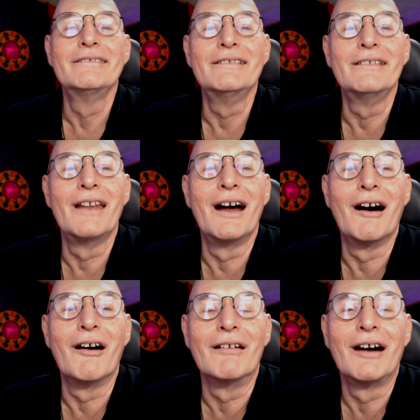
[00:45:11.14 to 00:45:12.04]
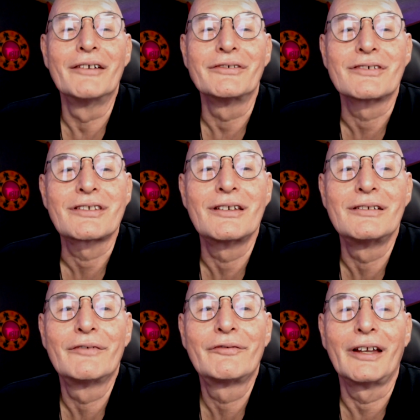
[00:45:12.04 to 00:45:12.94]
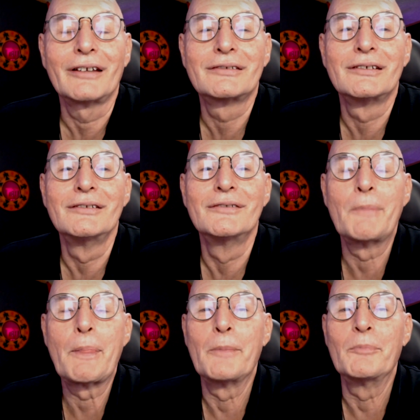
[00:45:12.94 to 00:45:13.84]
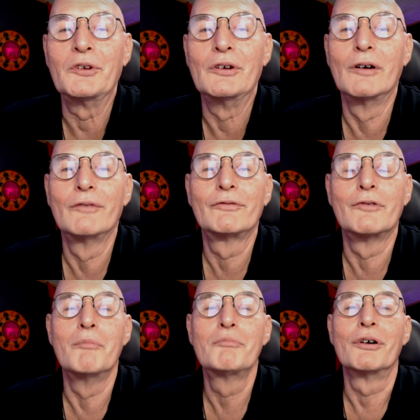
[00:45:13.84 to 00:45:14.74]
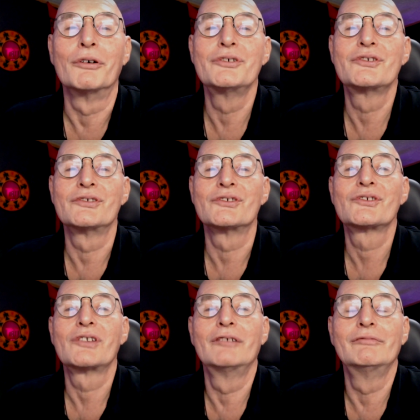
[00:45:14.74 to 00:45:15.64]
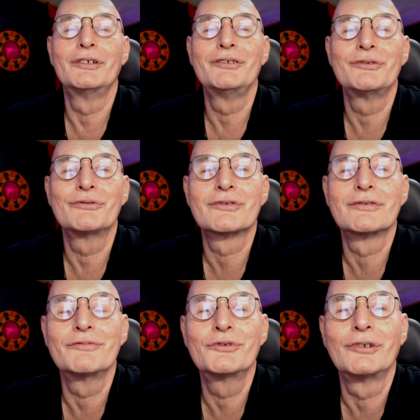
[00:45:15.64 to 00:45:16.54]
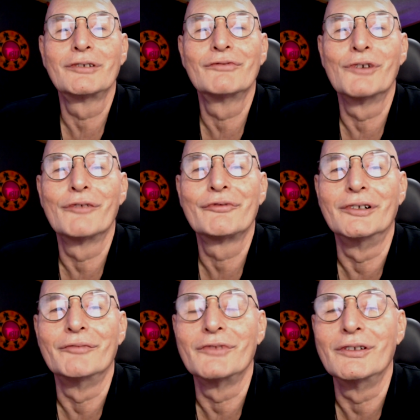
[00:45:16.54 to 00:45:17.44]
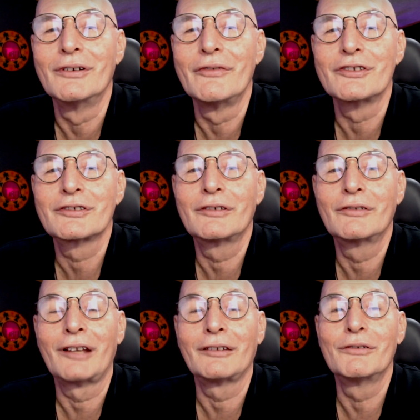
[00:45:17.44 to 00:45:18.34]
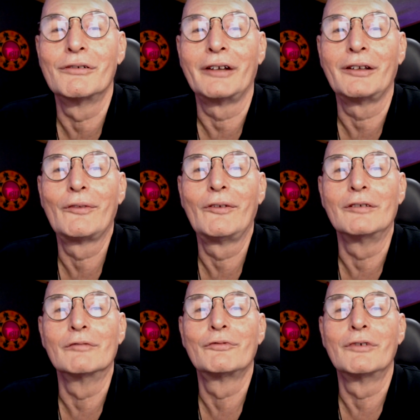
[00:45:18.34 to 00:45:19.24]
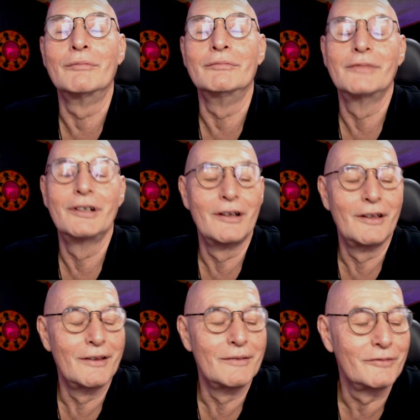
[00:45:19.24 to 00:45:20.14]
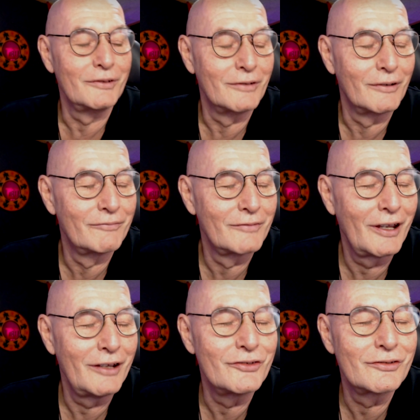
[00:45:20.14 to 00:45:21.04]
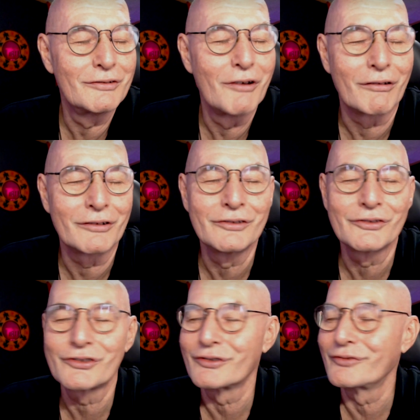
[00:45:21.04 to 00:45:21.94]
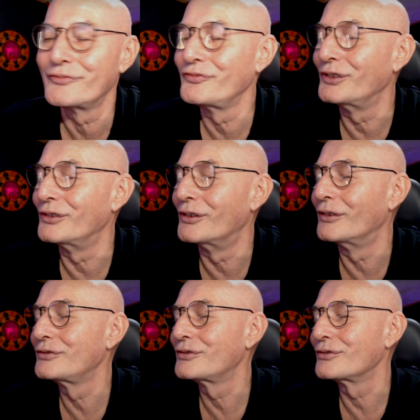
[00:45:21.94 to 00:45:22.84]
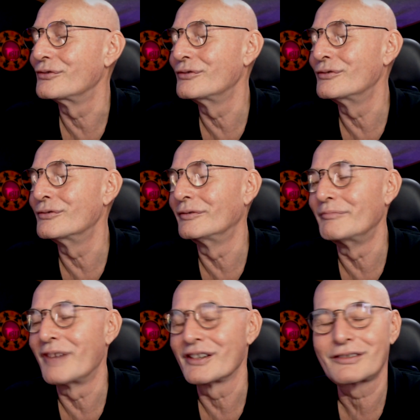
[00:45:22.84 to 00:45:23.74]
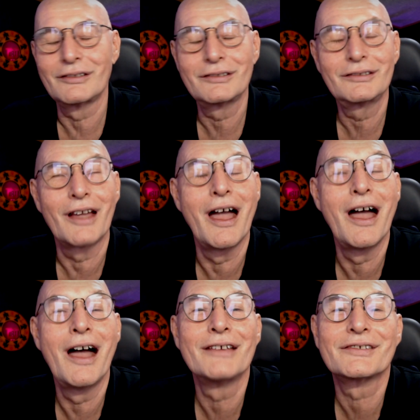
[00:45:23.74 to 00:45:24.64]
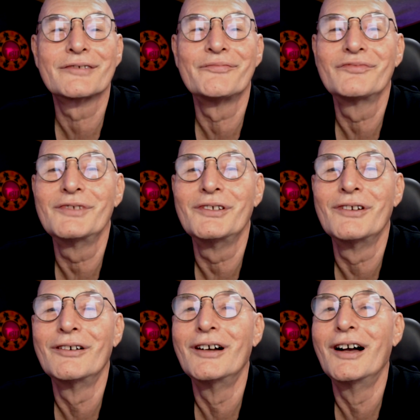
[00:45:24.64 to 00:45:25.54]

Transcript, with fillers: Now, are you still affected? You know, from poisons that were used during warfare. You know, this can go anything from, you know, Agent Orange, you know, to mustard gas, you know,